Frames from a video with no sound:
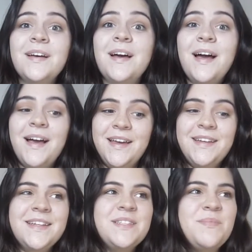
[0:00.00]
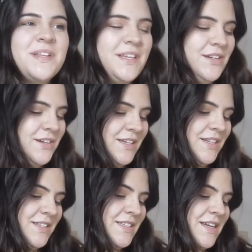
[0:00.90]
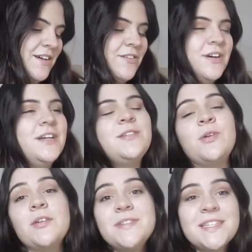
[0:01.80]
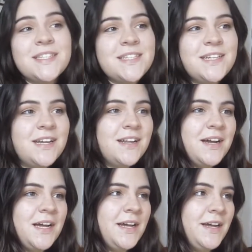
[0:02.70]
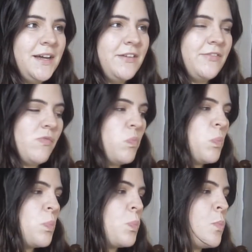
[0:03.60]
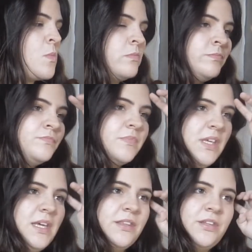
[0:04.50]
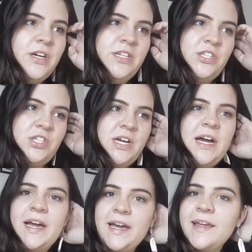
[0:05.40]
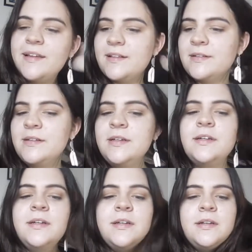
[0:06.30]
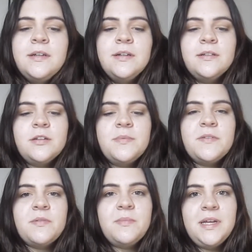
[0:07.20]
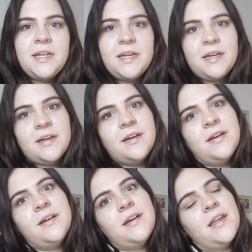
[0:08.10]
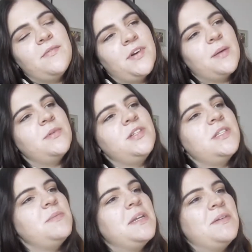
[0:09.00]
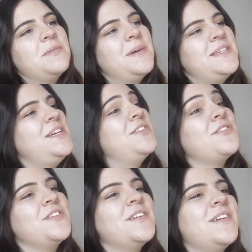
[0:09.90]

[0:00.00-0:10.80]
Hi, it's a bit later. It is now 12:16. I have eaten lunch. I had a little bit of a meeting, kind of a come to Jesus meeting with my teacher.